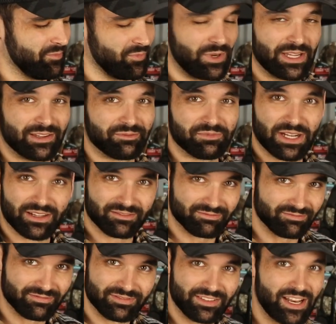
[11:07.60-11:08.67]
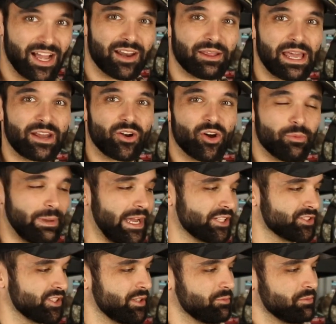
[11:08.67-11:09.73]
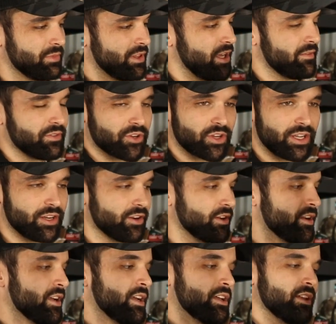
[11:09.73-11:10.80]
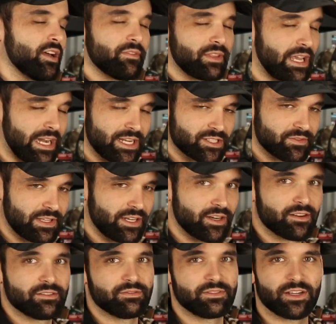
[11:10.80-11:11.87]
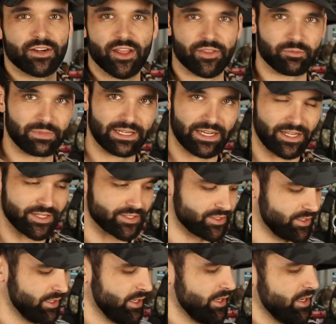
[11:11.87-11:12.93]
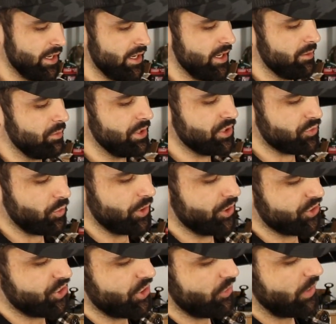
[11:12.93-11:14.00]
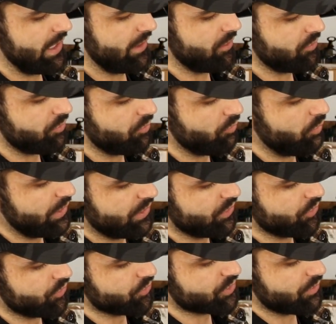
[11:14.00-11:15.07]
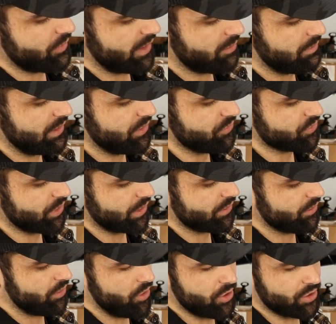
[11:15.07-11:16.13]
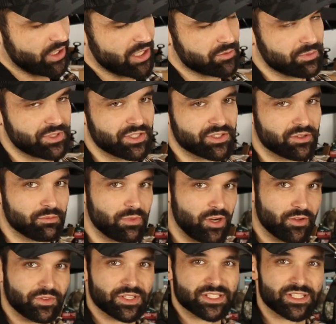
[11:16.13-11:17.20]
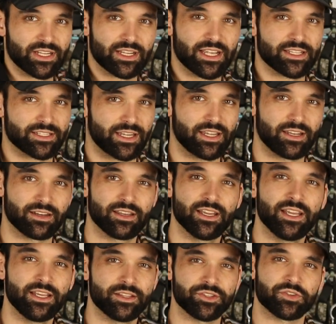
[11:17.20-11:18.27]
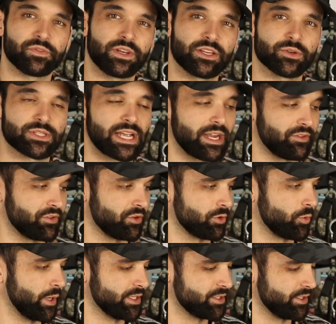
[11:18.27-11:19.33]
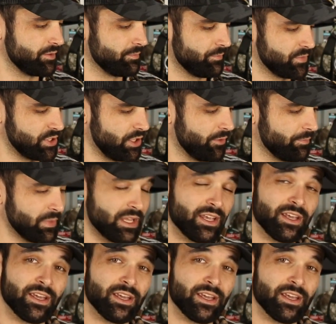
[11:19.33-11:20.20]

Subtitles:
We're not at all bashing them. Love their gear. Love the guys over there. They're nothing but nice. We just wanted to show how we use and recommend using our attachment system on this stick, as again, this video is highly requested. So